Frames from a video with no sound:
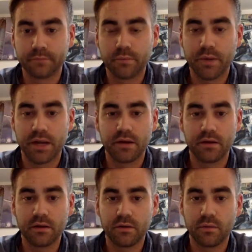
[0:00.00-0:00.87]
But
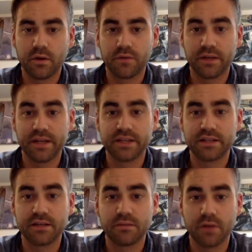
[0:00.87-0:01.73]
what
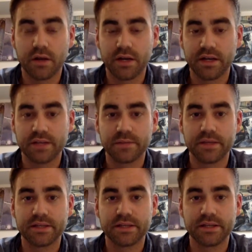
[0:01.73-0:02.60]
relationship marketing is
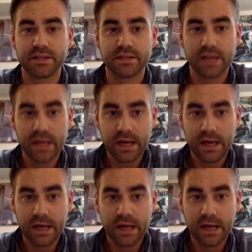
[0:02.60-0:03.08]
basically just